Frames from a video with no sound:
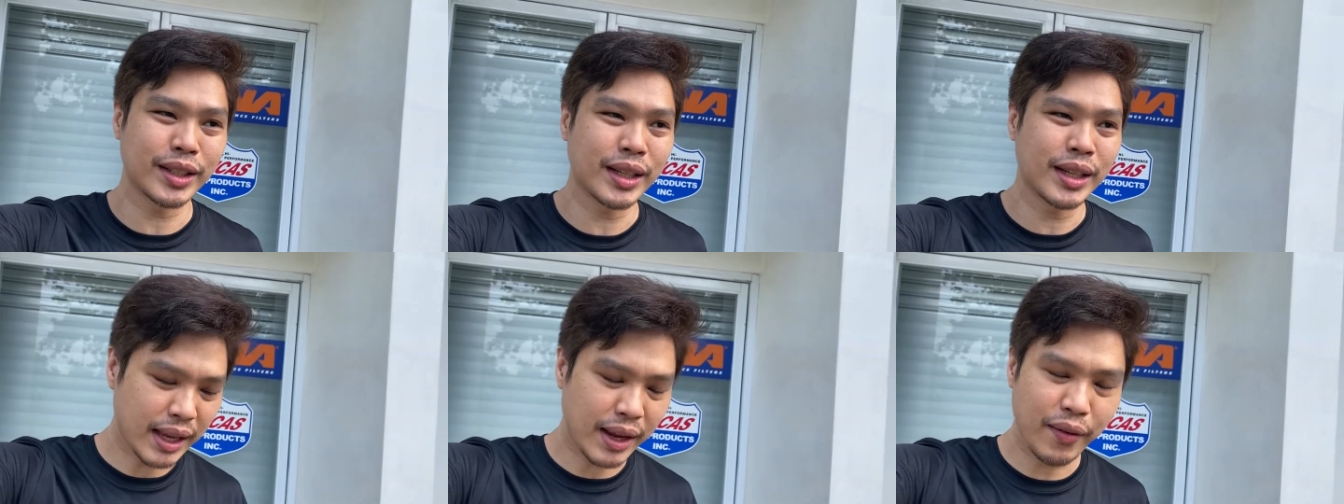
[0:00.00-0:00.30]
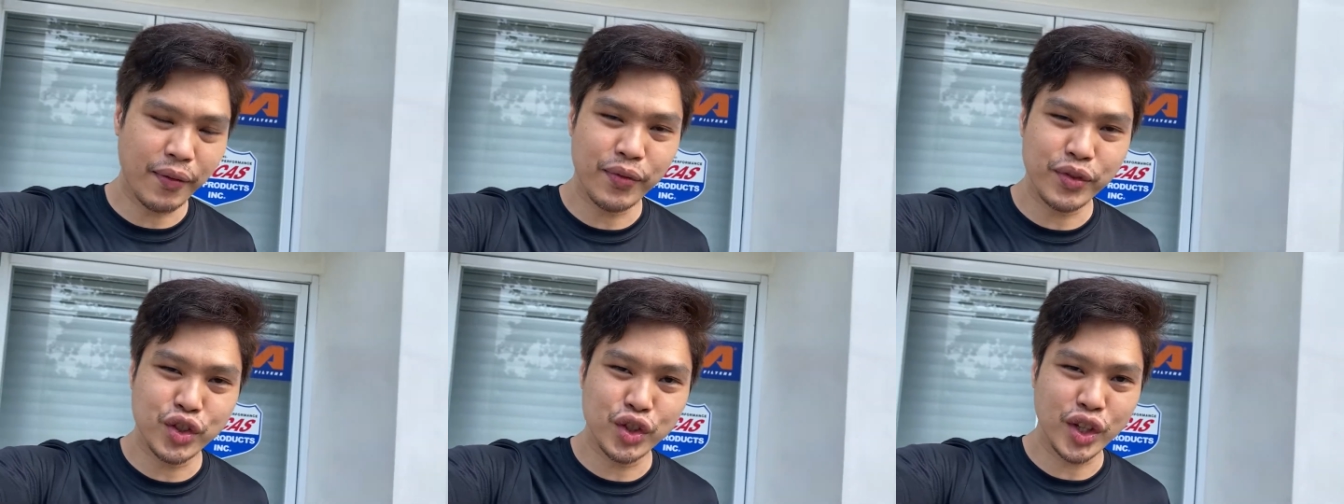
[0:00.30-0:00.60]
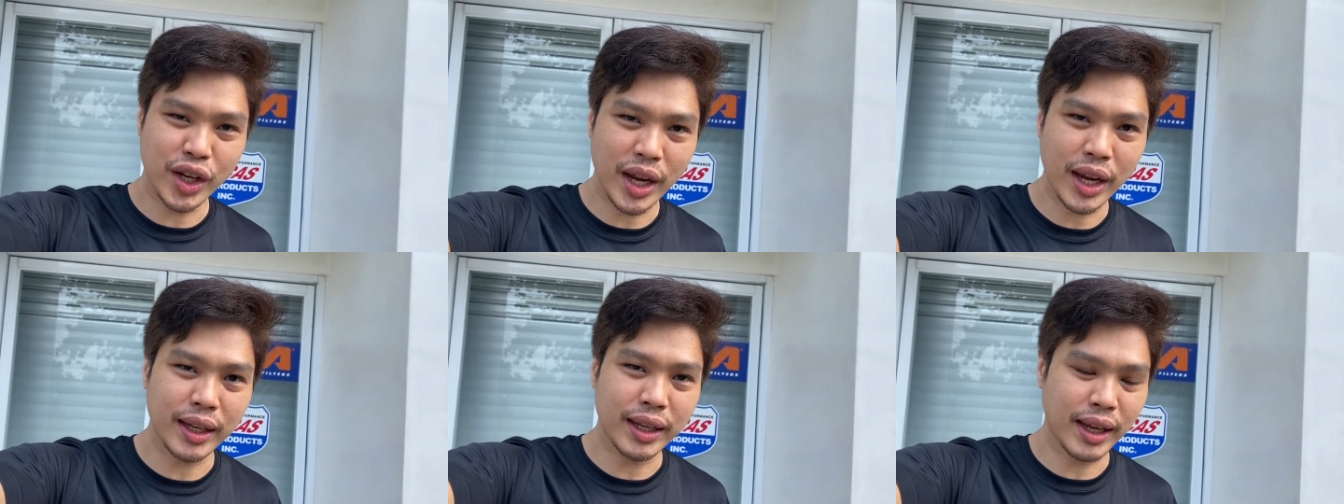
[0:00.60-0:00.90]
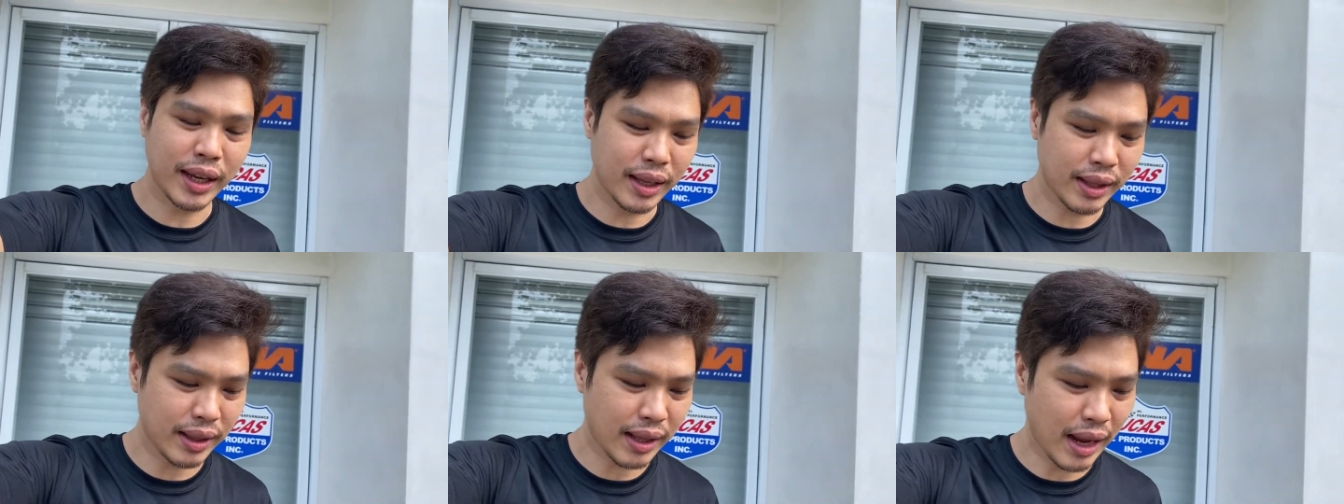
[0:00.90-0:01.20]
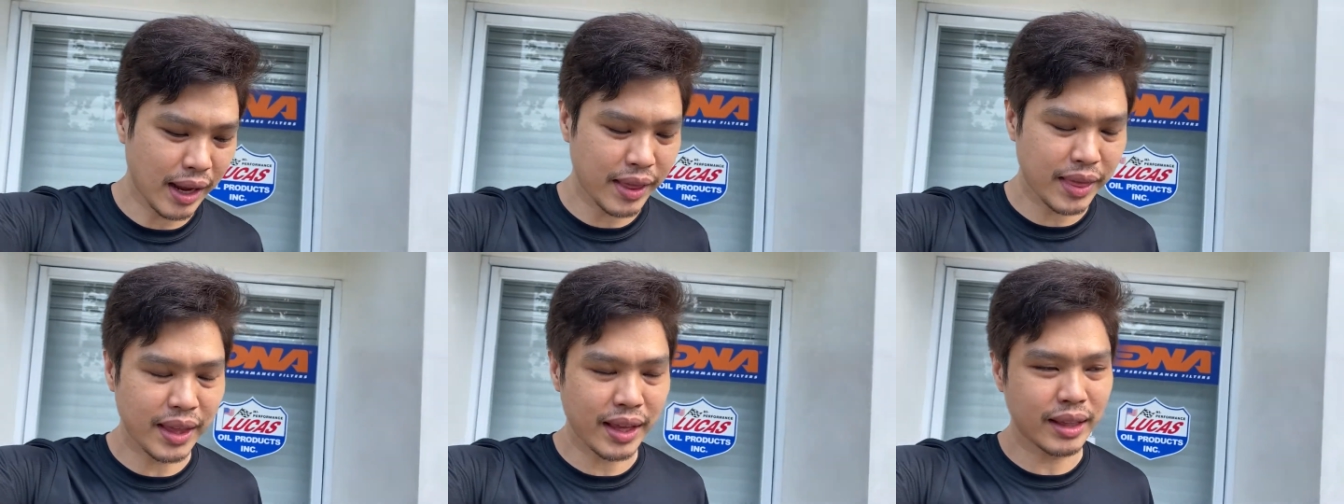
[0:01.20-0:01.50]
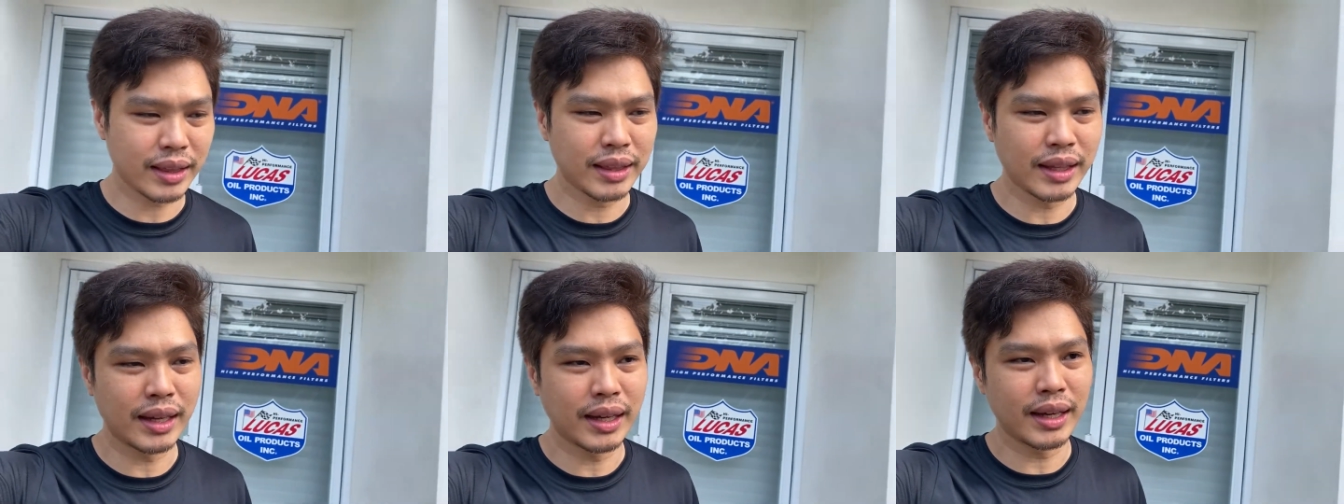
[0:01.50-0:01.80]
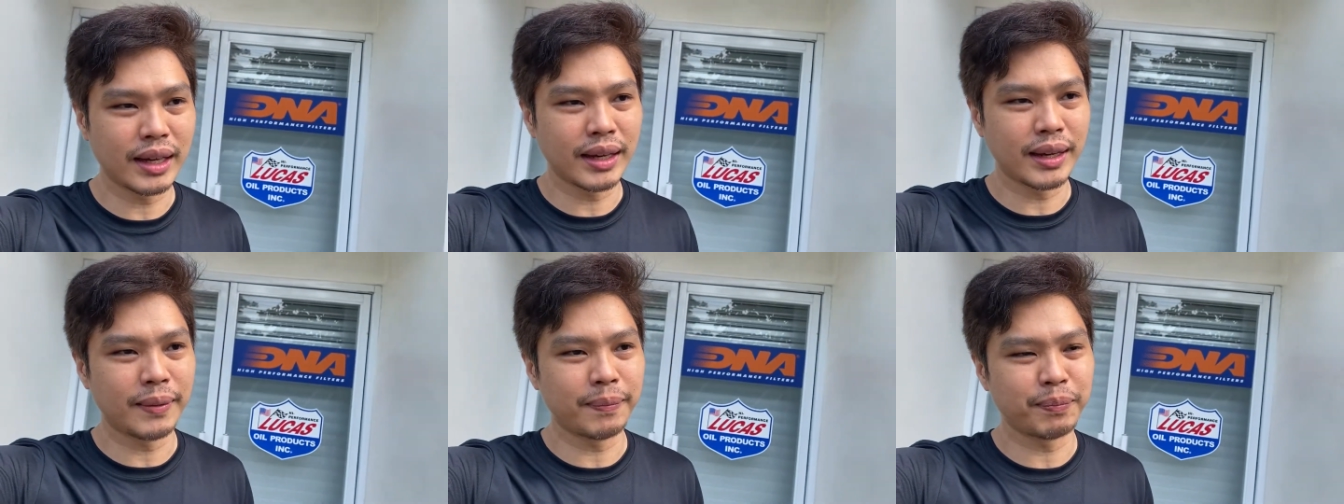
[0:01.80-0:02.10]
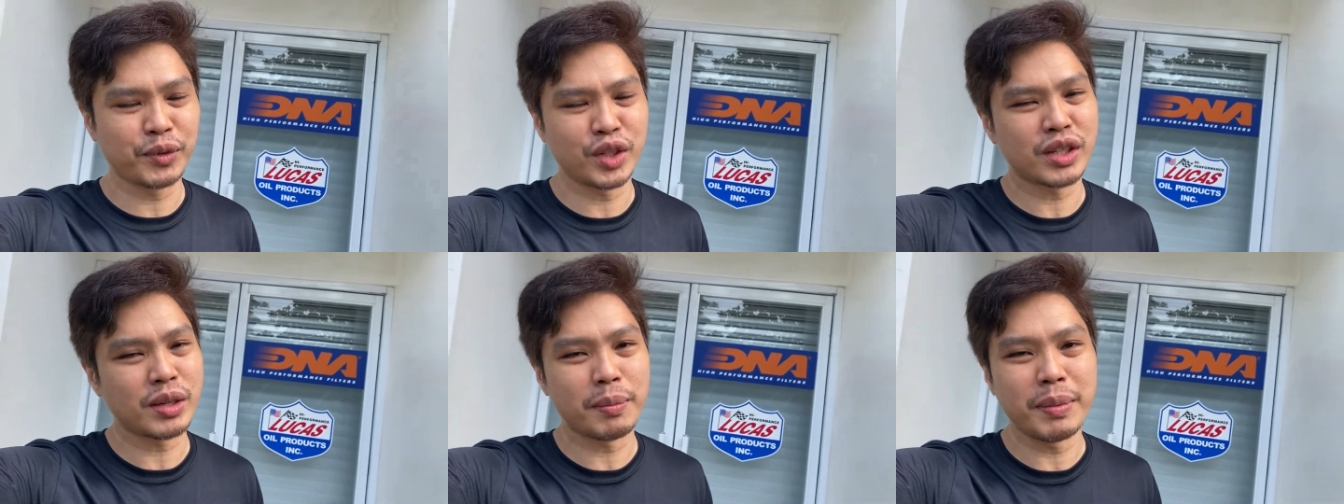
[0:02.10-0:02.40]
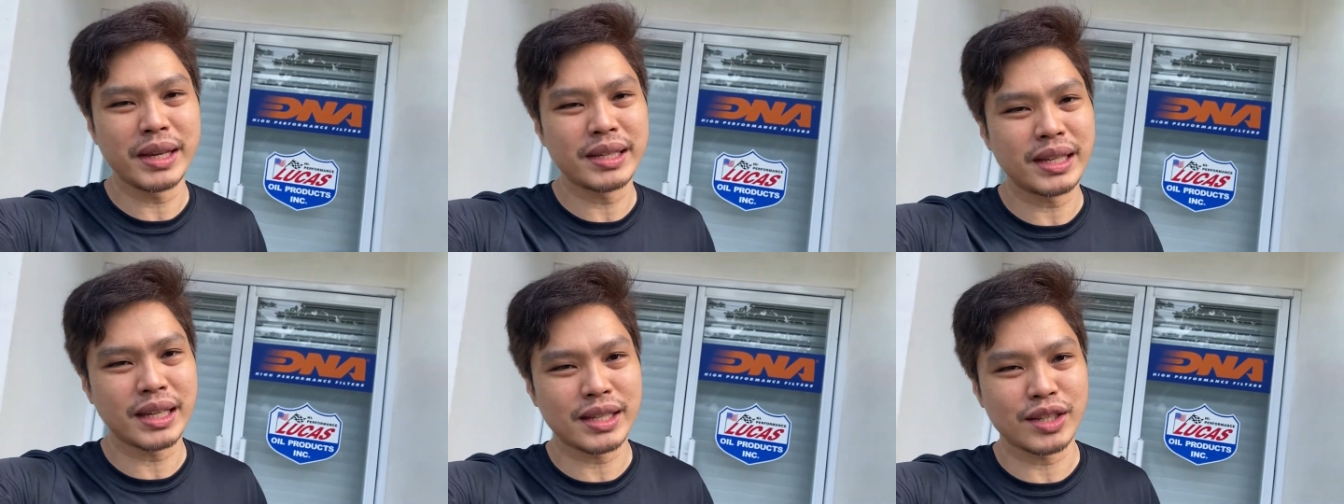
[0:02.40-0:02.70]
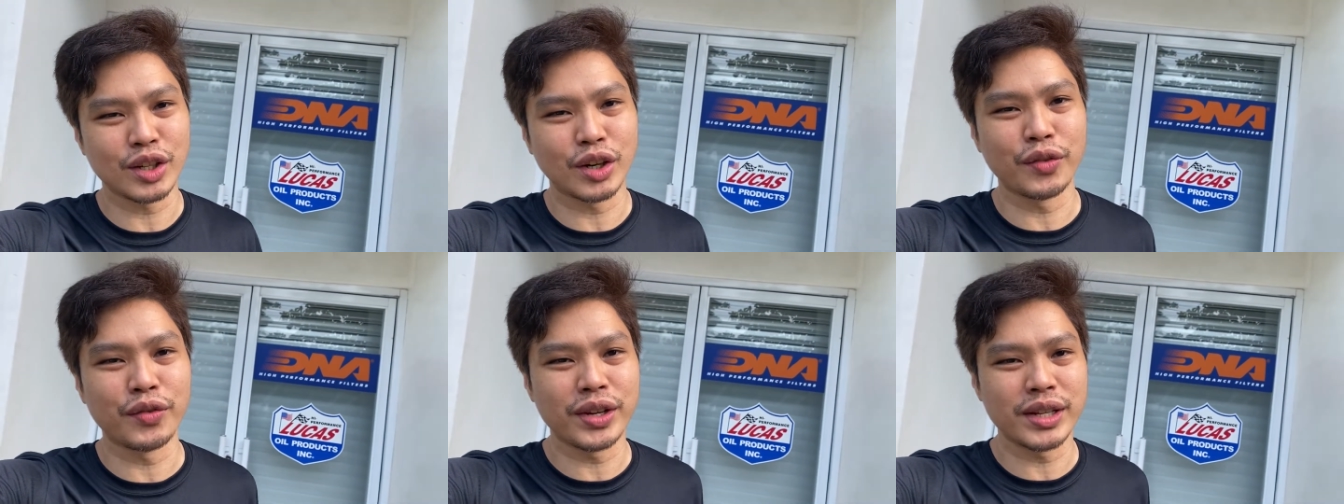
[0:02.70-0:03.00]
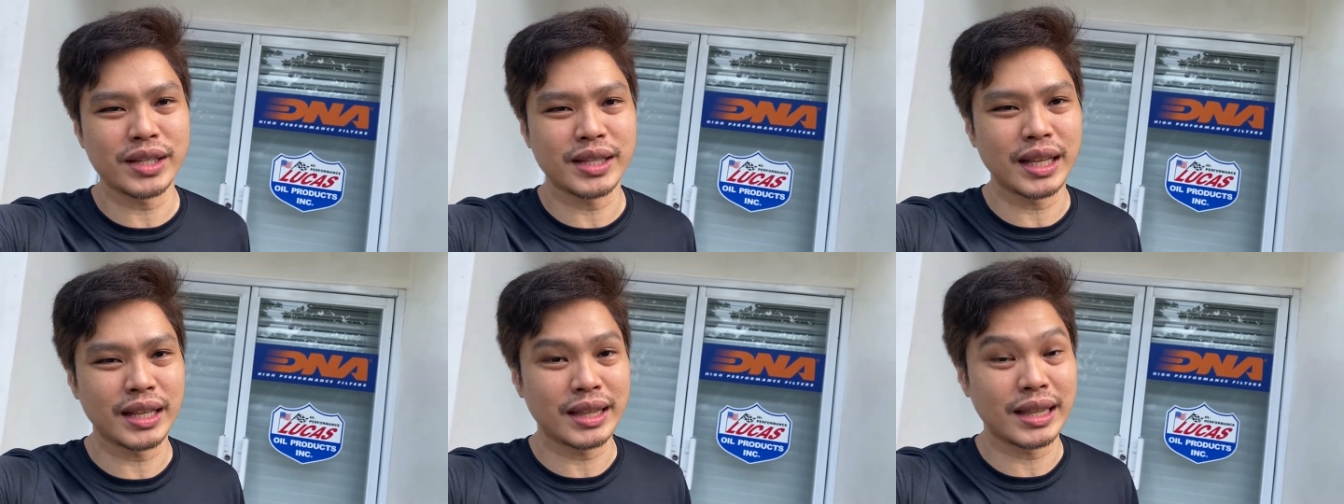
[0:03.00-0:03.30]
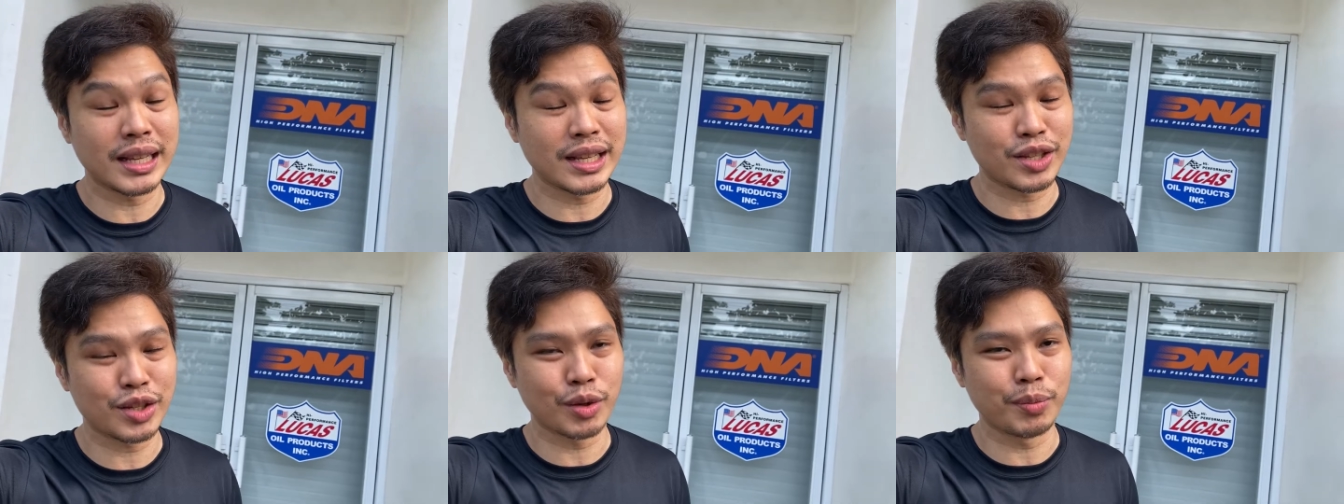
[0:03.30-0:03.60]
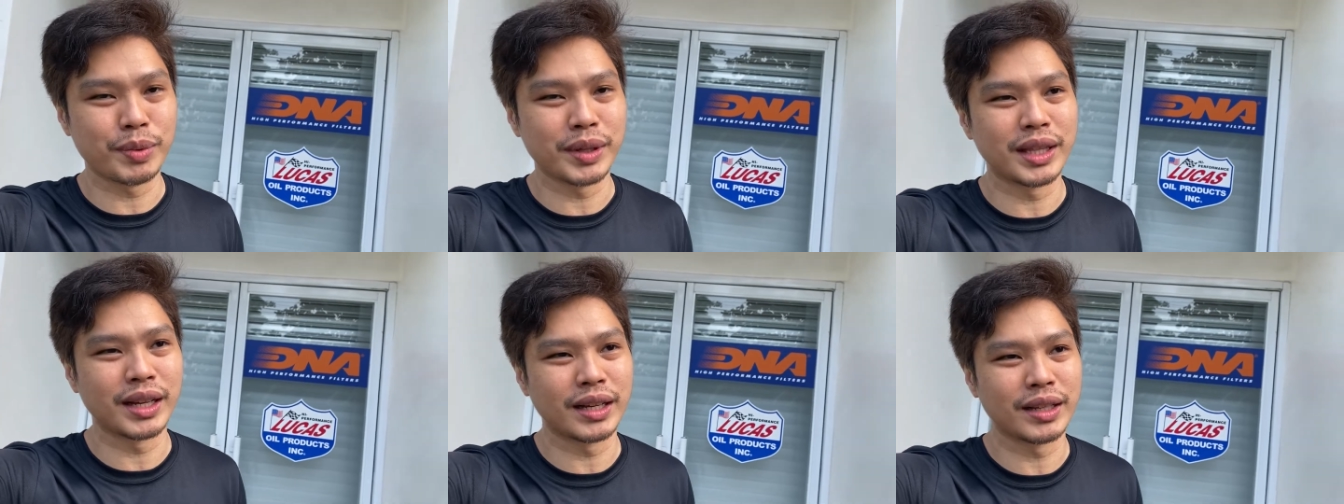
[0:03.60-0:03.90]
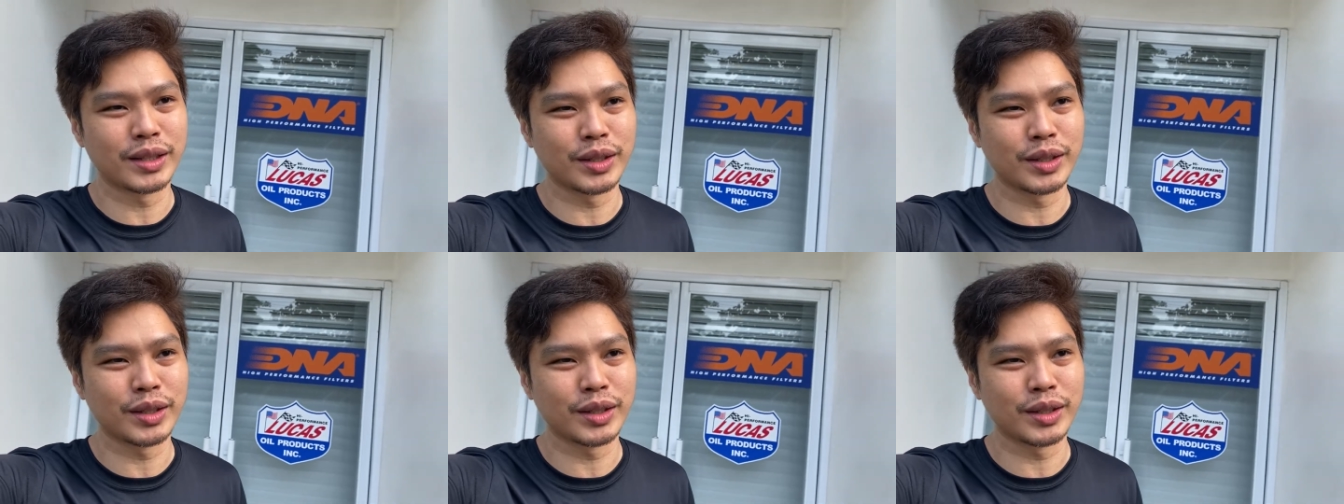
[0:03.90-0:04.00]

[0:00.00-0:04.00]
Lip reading: They've checked, and I think just a basic service that needs to be done.